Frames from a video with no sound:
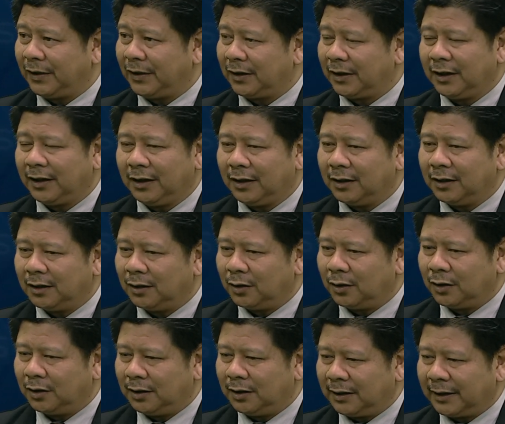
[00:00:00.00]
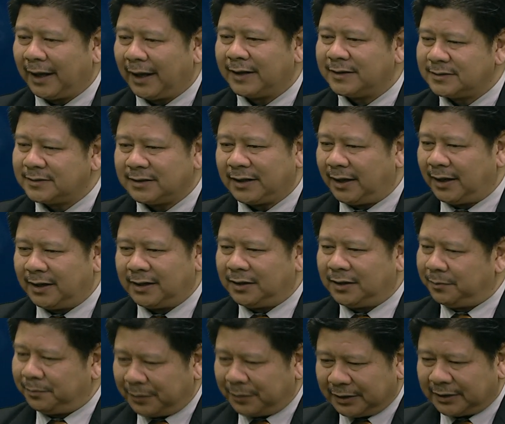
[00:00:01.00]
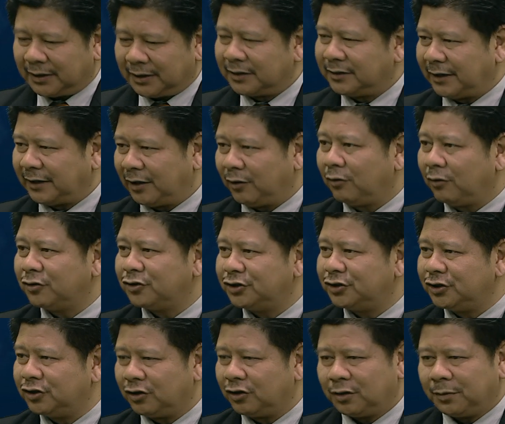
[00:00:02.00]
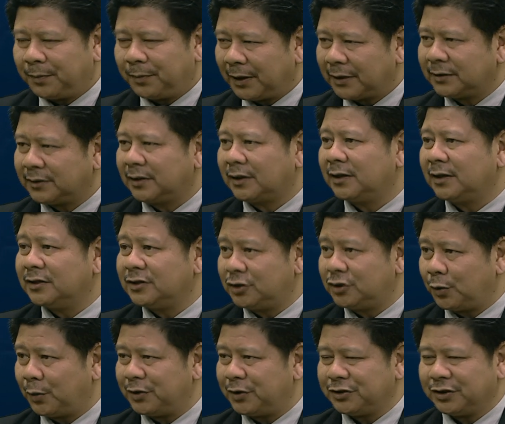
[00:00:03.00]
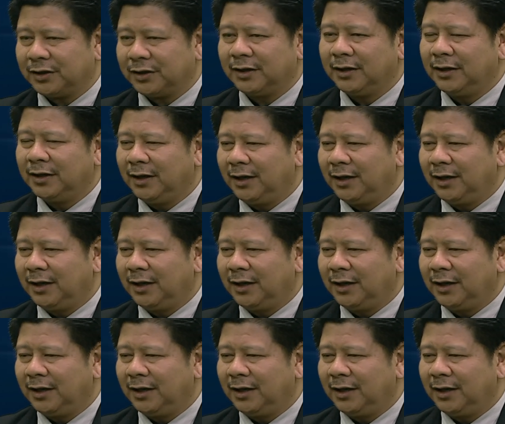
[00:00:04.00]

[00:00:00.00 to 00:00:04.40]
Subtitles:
Okay, against a particular technology or a particular situation,